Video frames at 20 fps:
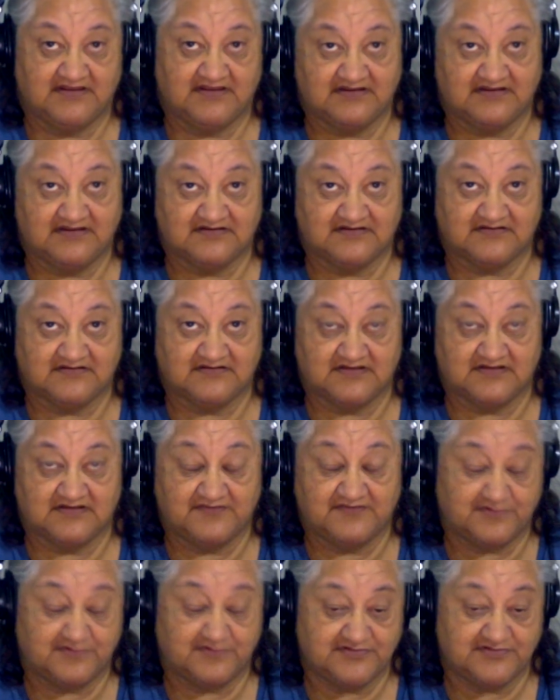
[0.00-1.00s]

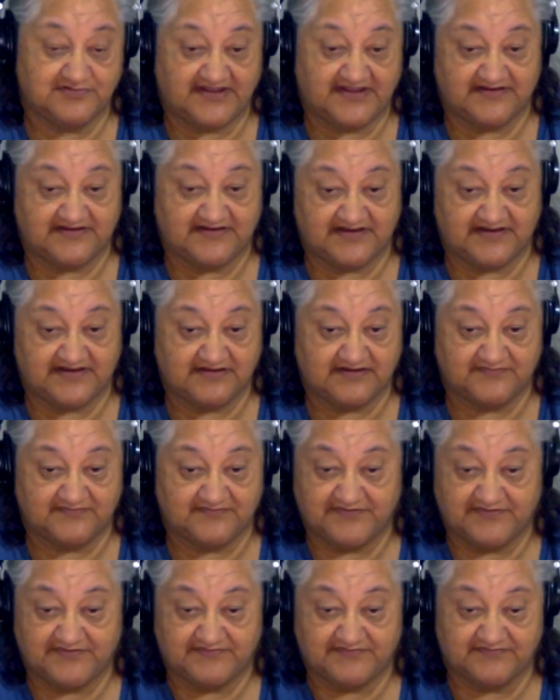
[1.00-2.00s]
a full day ahead
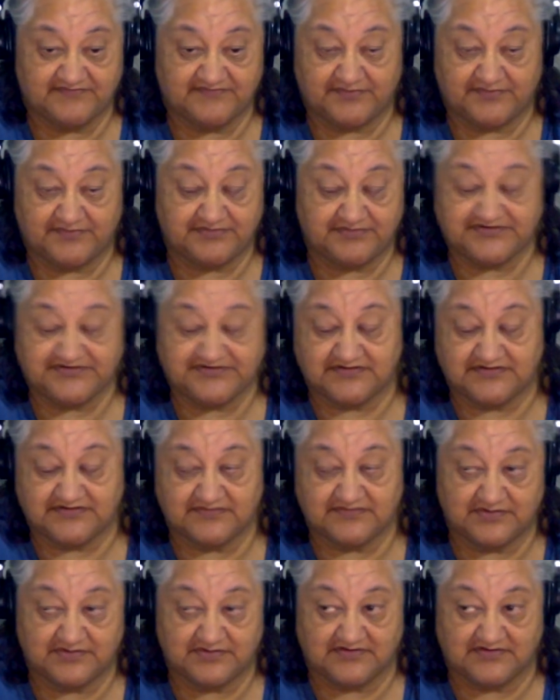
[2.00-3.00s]
of the rest
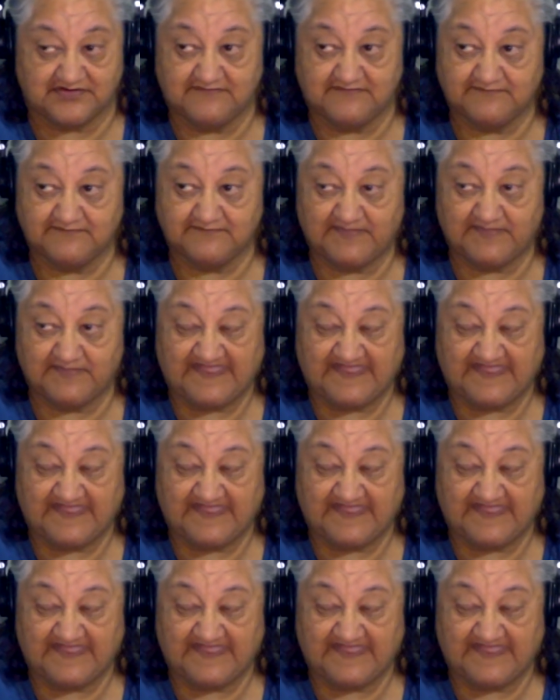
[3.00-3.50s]
of the world,